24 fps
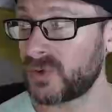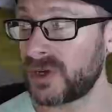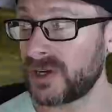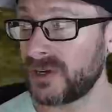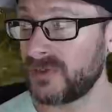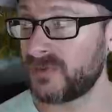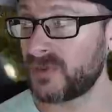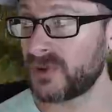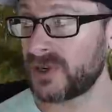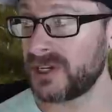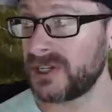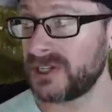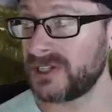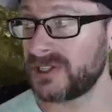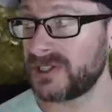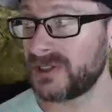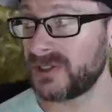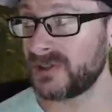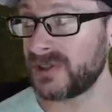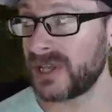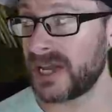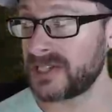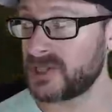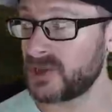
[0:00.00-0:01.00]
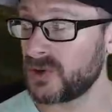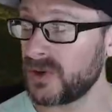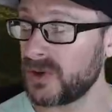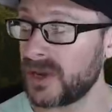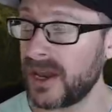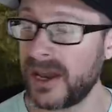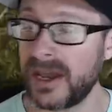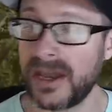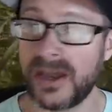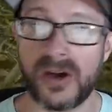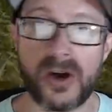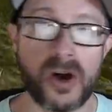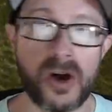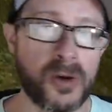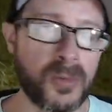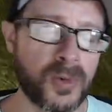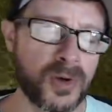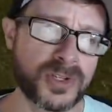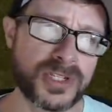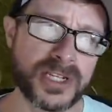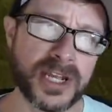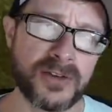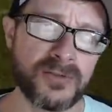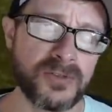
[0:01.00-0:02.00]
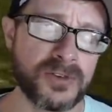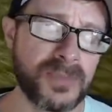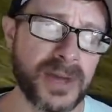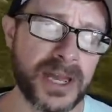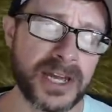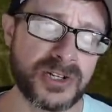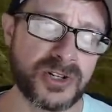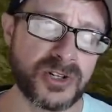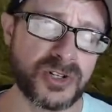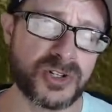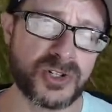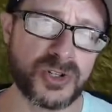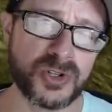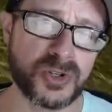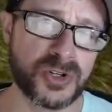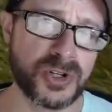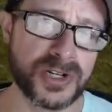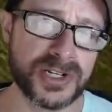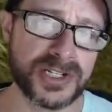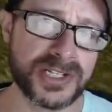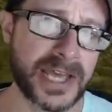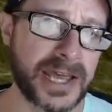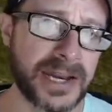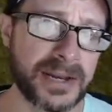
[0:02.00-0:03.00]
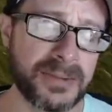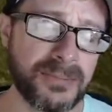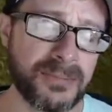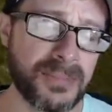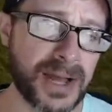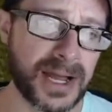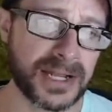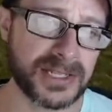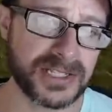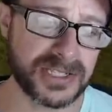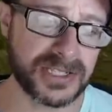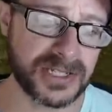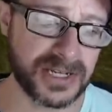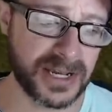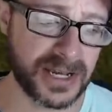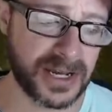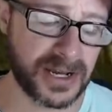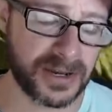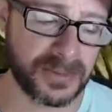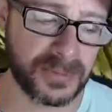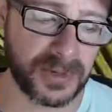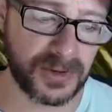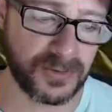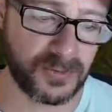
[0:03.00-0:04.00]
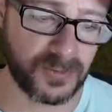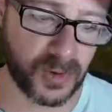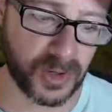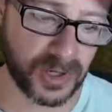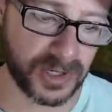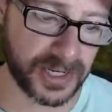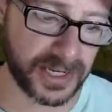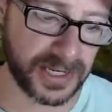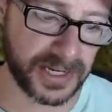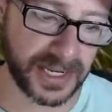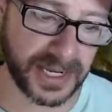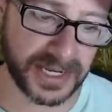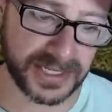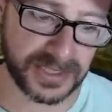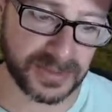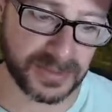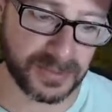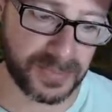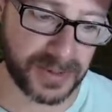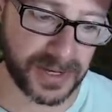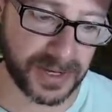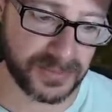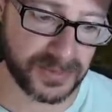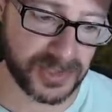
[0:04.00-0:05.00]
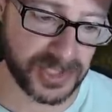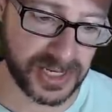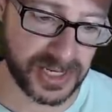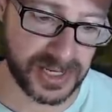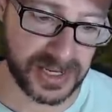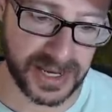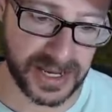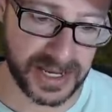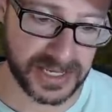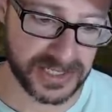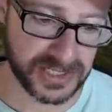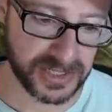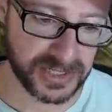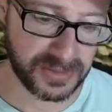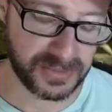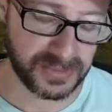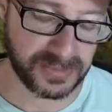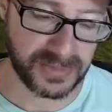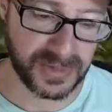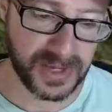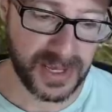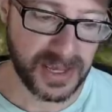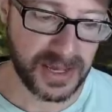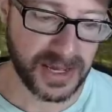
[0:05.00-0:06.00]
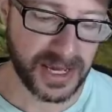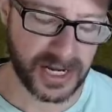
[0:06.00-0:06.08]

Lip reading: 2042. That's okay. Almost every major shooter is adding bots now. I mean, Fortnite has them, PUBG has them.